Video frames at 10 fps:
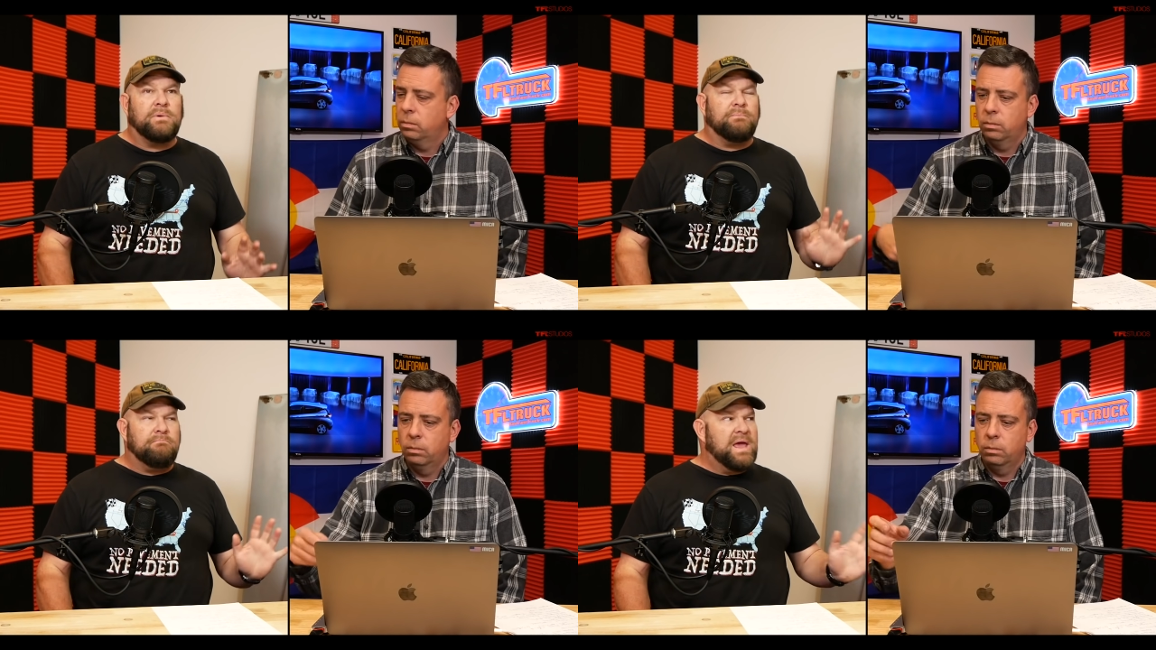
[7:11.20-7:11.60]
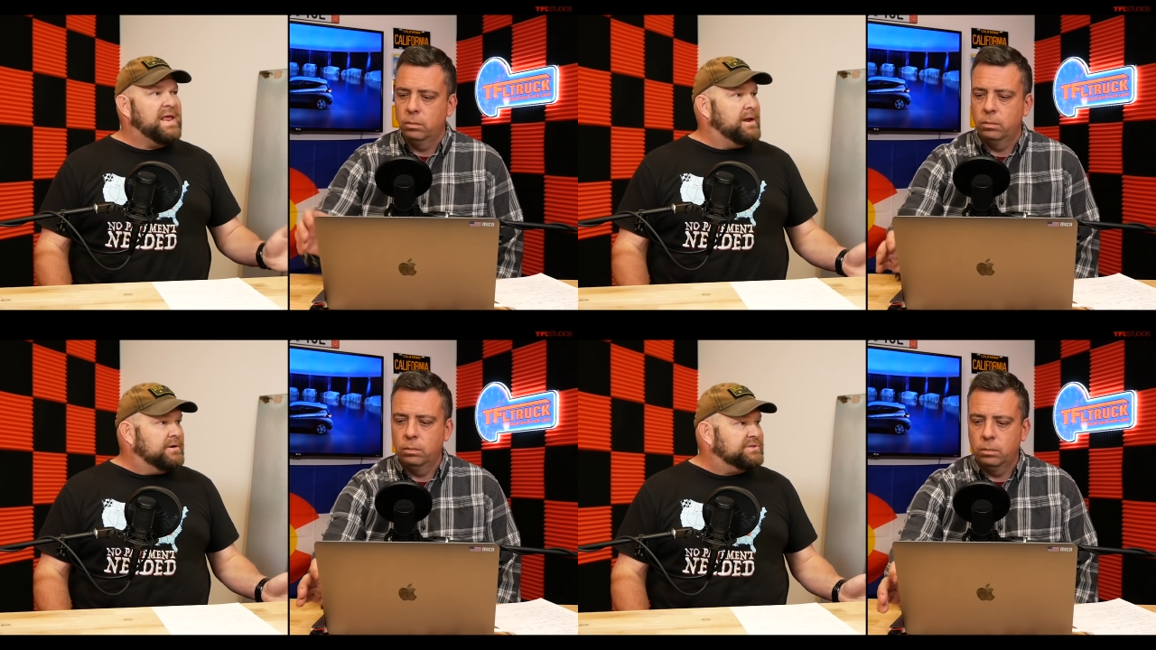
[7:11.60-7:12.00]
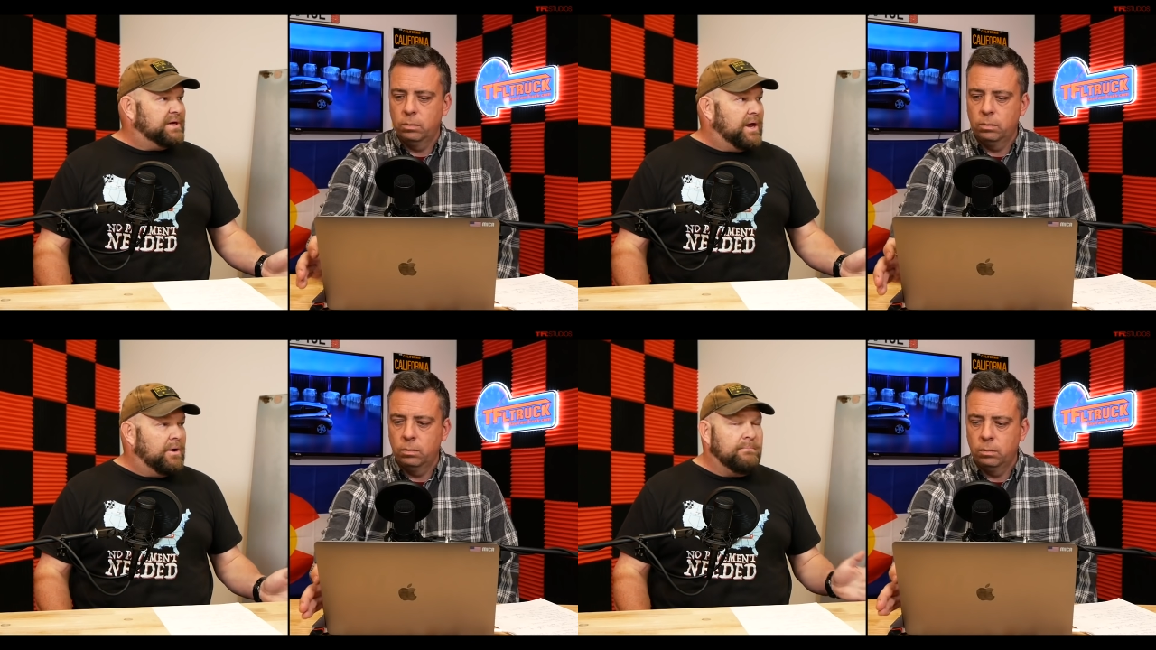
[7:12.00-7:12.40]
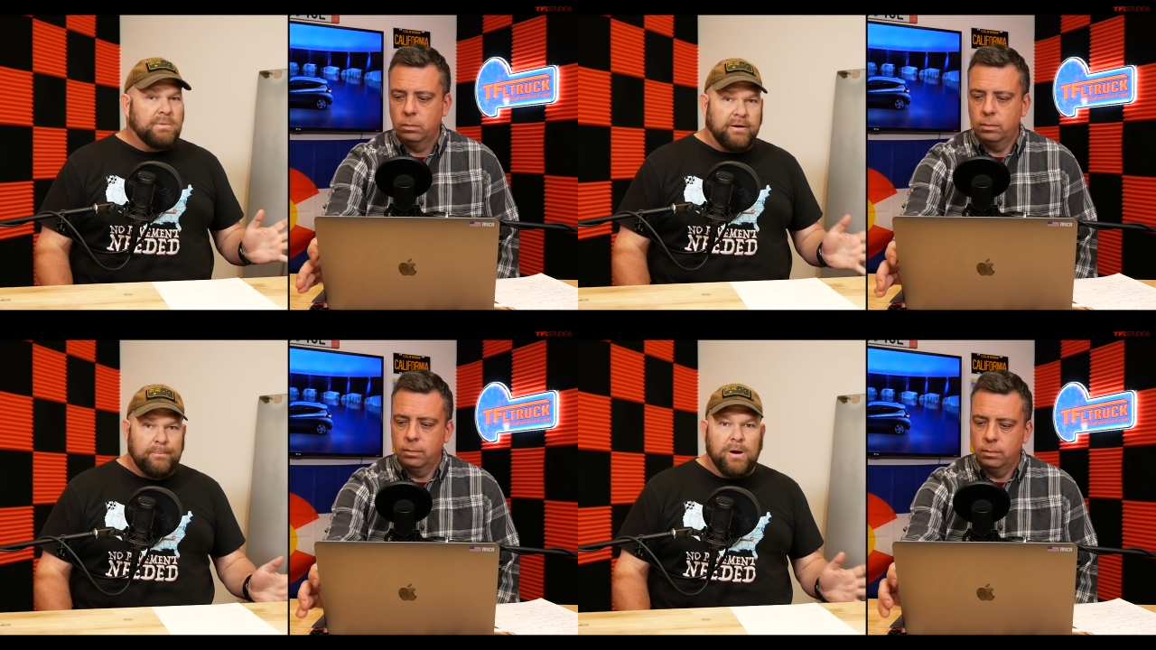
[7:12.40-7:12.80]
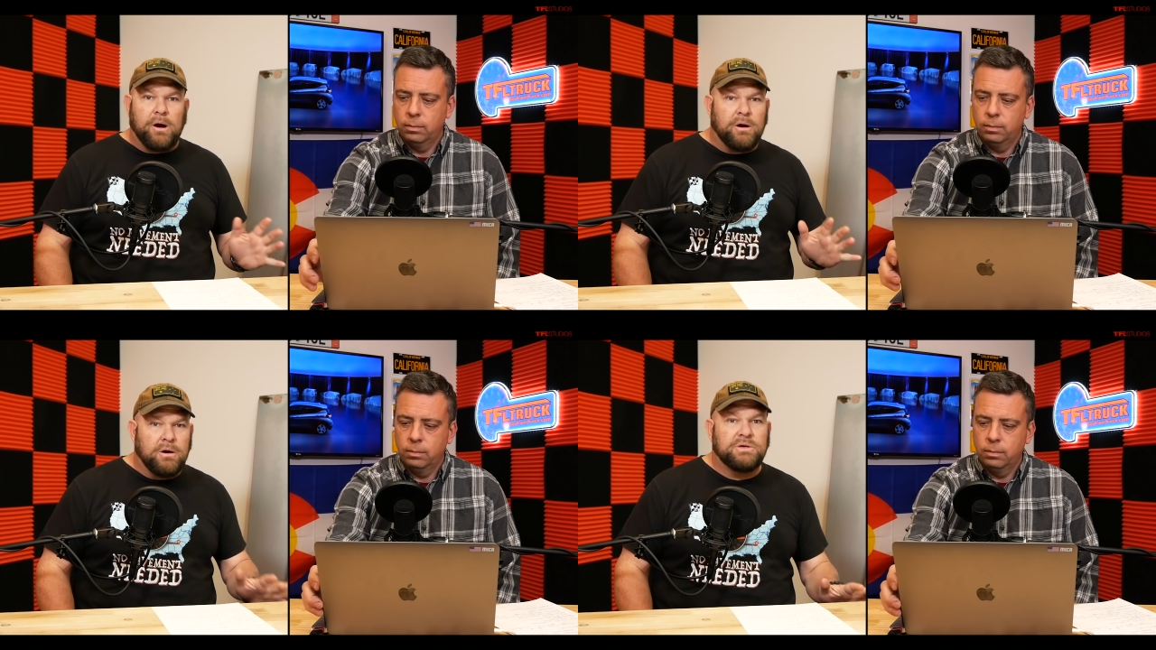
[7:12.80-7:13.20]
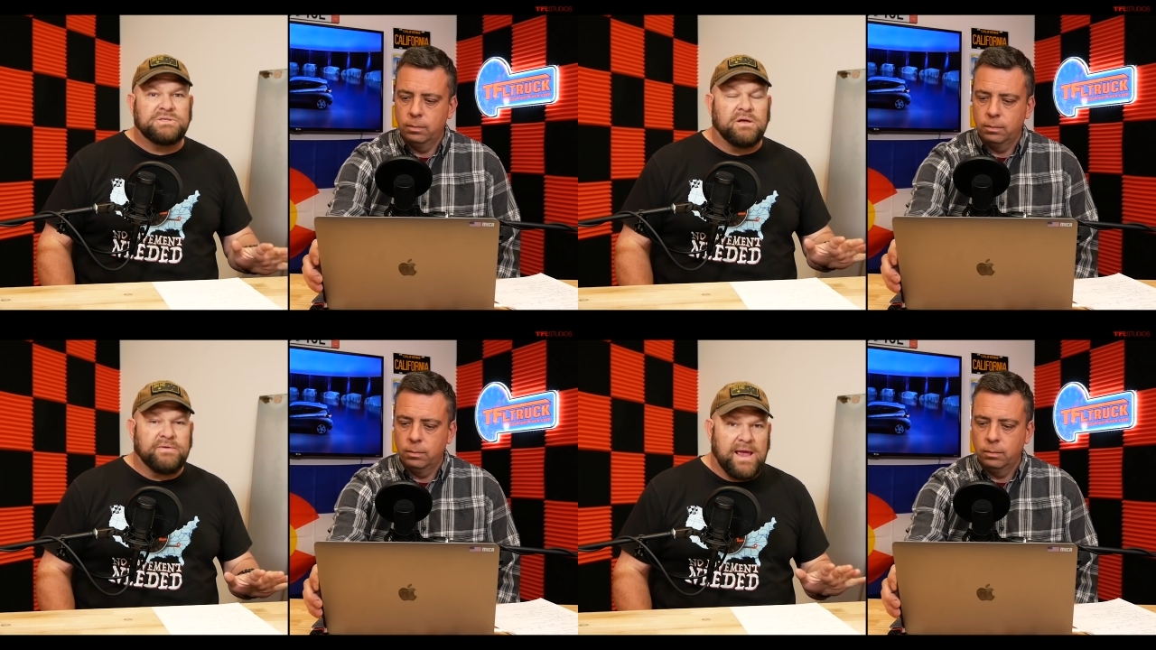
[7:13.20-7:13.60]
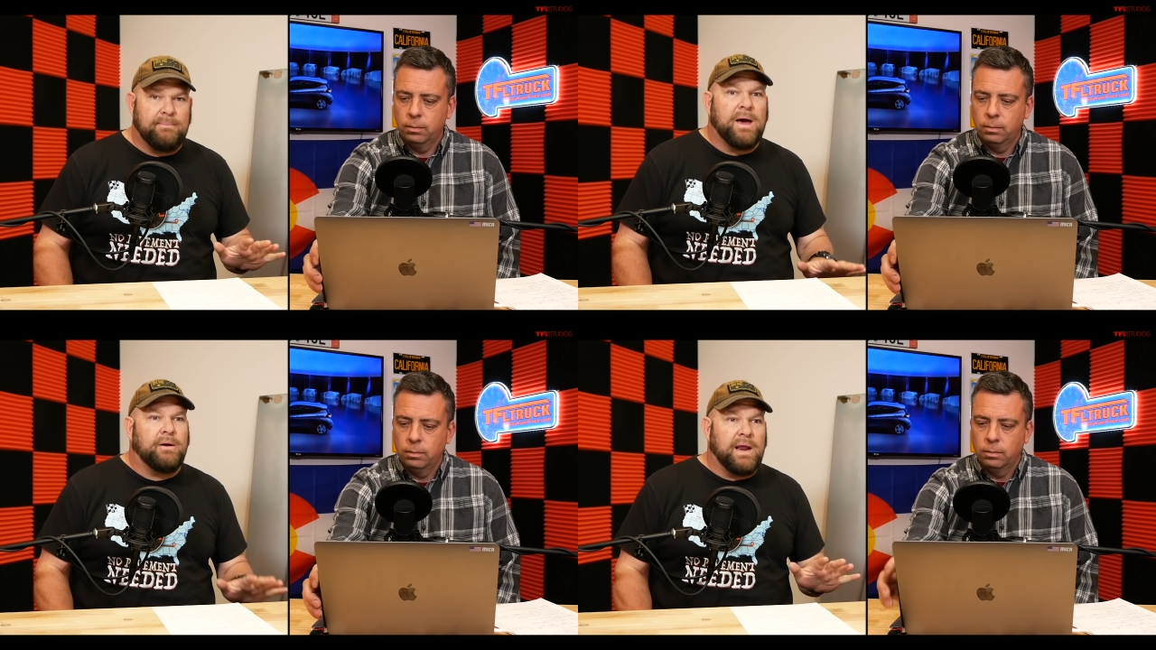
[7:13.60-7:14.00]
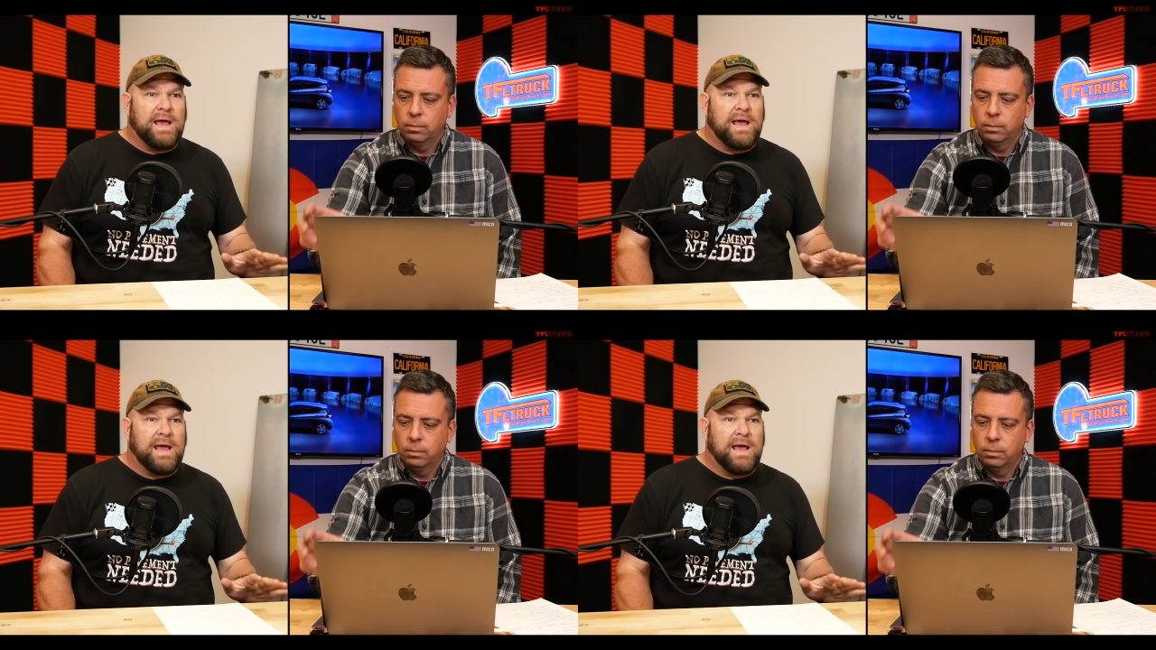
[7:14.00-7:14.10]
Speaker 1: many years ago, Mary Barra herself came out and